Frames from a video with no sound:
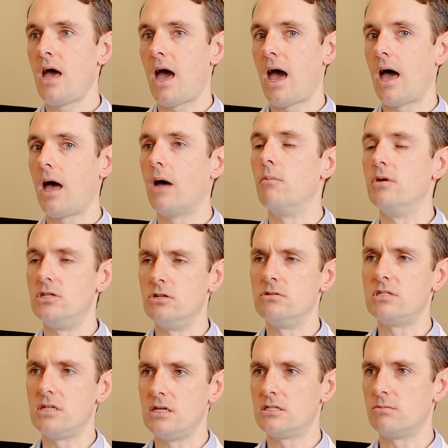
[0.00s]
And we do
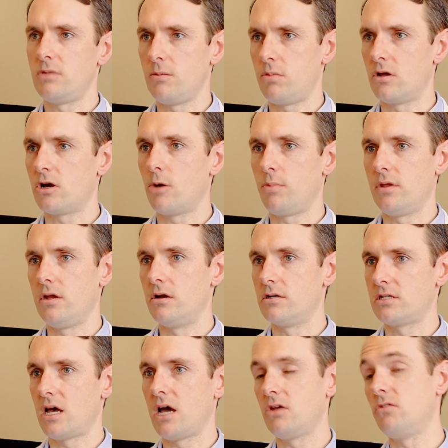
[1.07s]
see some people a couple of
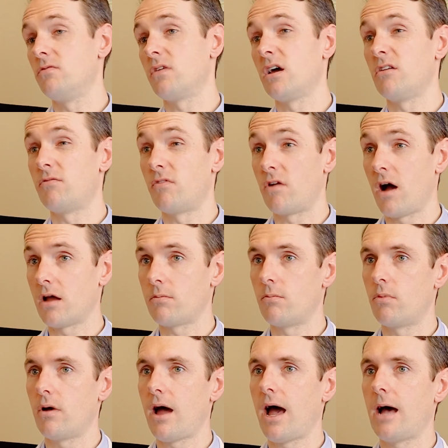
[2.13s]
years out who've kind of
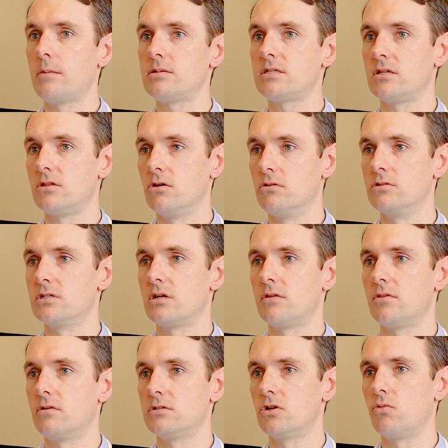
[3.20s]
forgotten perhaps that those are
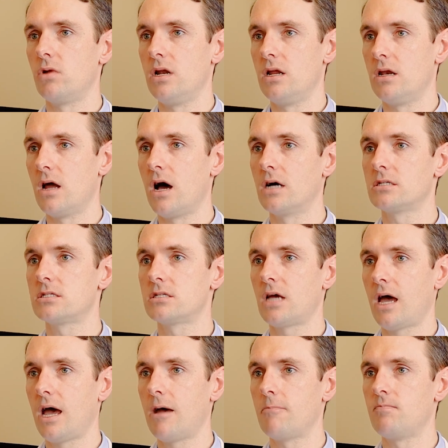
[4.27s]
really not
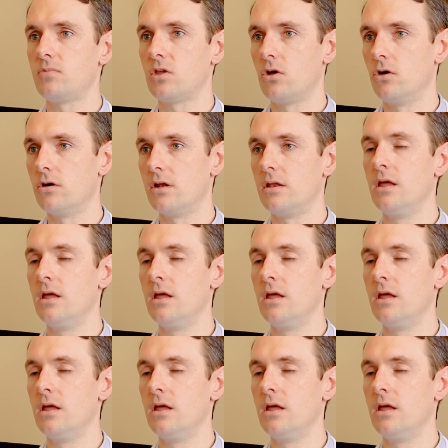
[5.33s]
good.